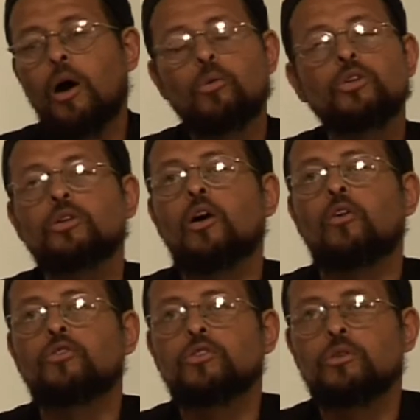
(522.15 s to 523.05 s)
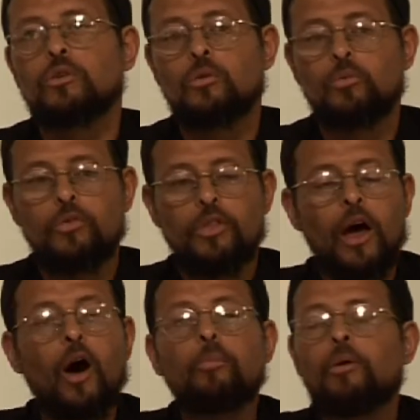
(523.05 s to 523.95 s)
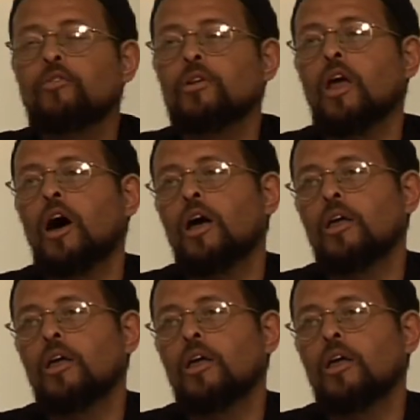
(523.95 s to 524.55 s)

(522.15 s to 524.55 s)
ourselves, with the help of Allah.